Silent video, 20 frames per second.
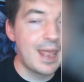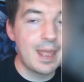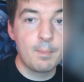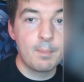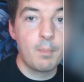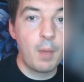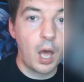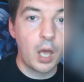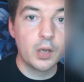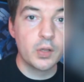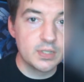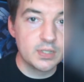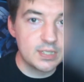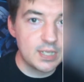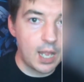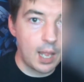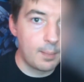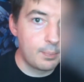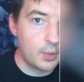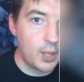models
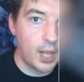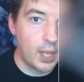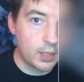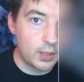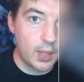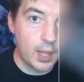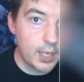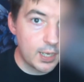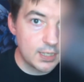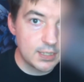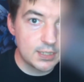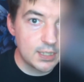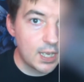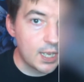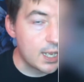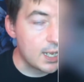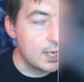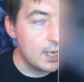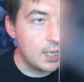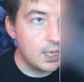not block line of
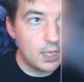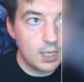sight.